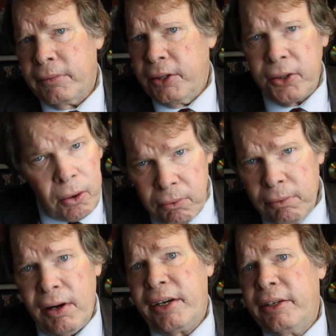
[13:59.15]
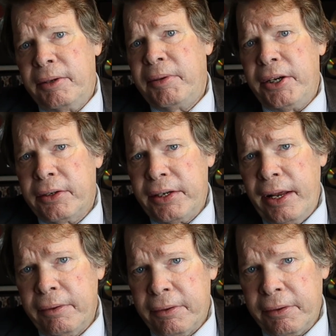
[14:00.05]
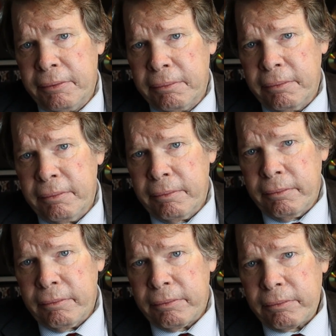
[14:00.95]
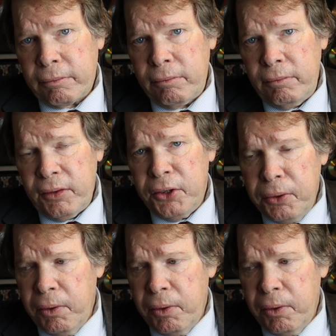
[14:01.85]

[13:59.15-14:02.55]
You don't want it to be your 10th. You